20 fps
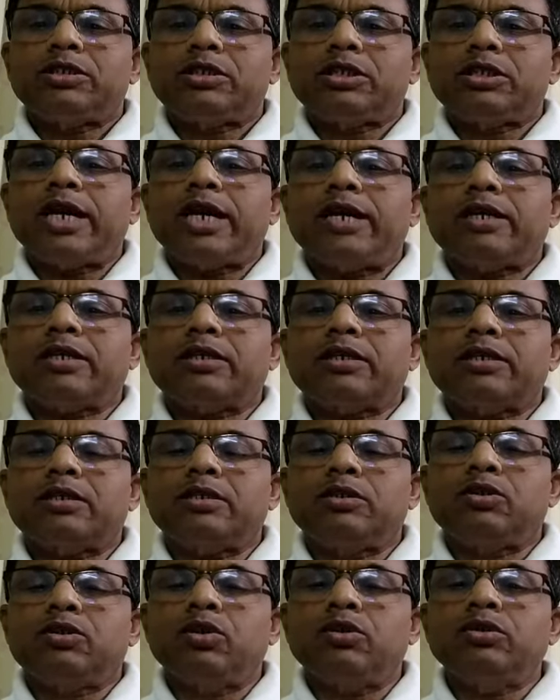check,
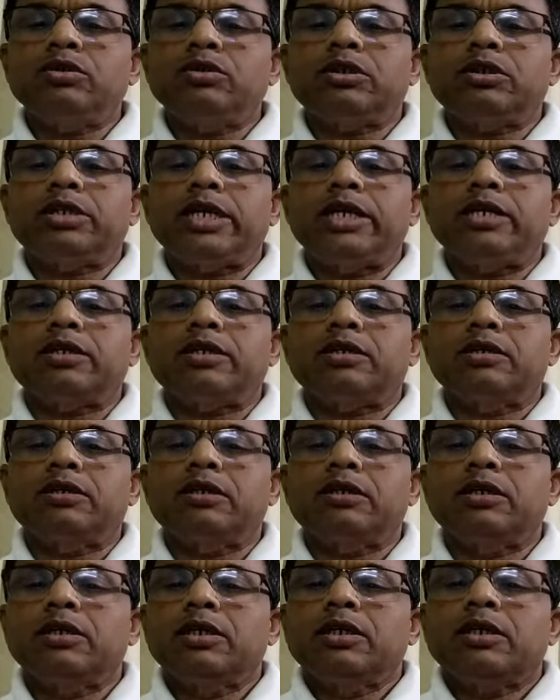don't take
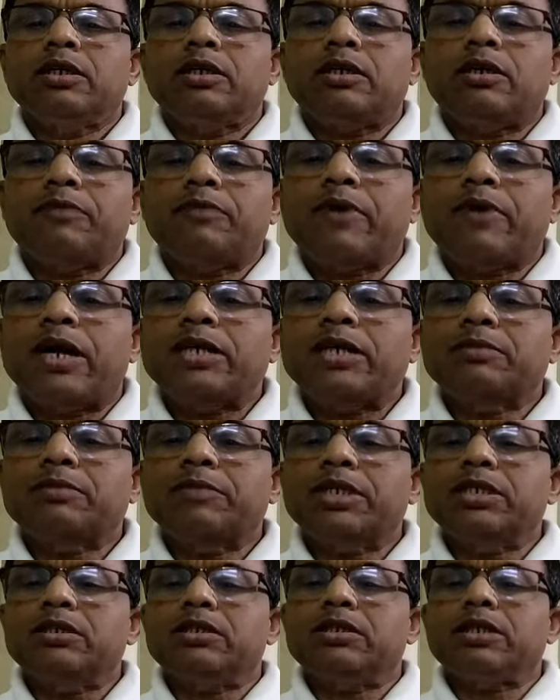uh, first
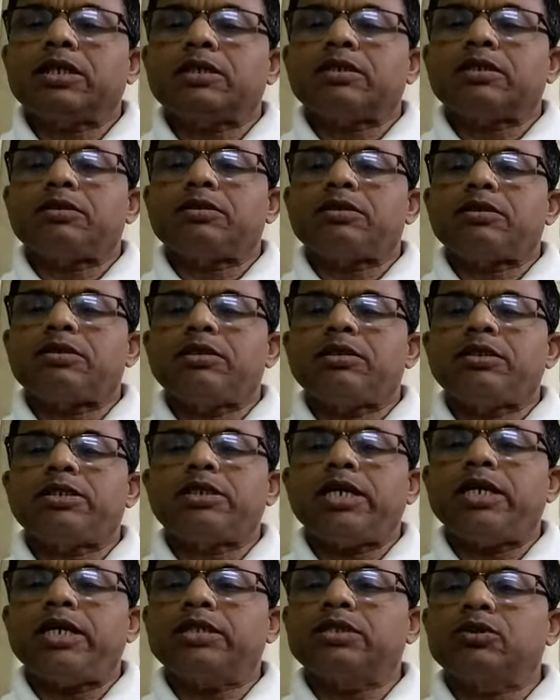month, take,
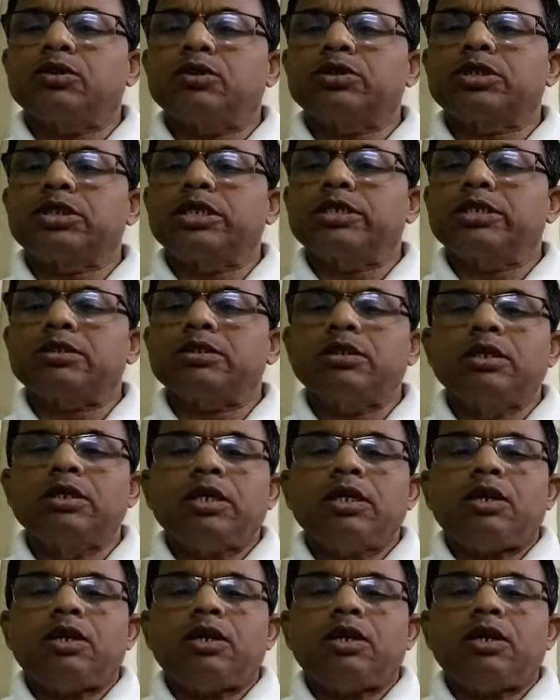it has those things.